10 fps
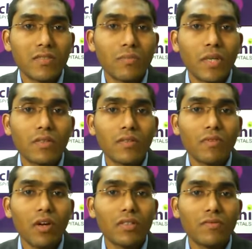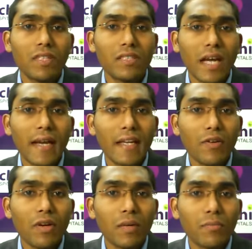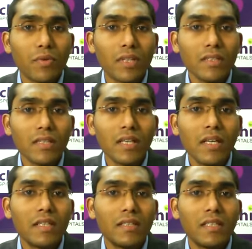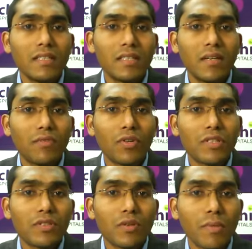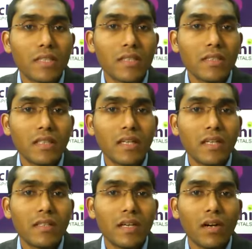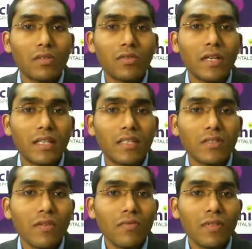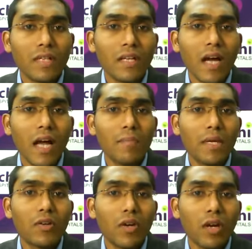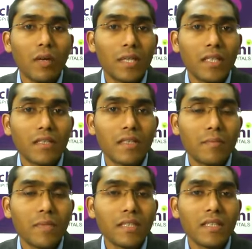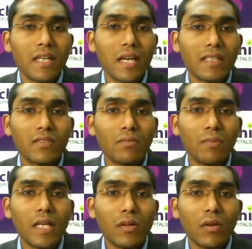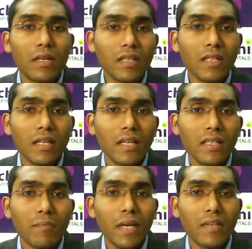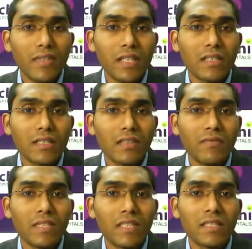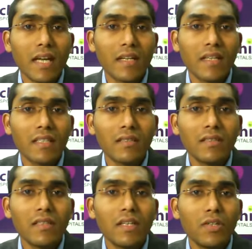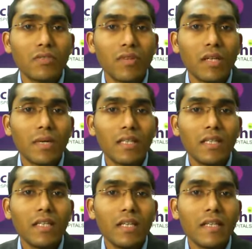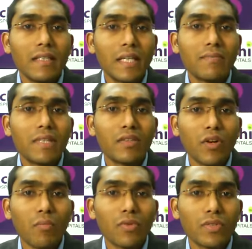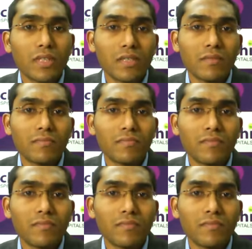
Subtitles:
So because of loss of these anticoagulant proteins, these nephrotic syndrome patients, they are also at risk of hypercoagulability. That means excessive blood clotting in the blood vessels, which is characterized usually by the deep vein thrombosis.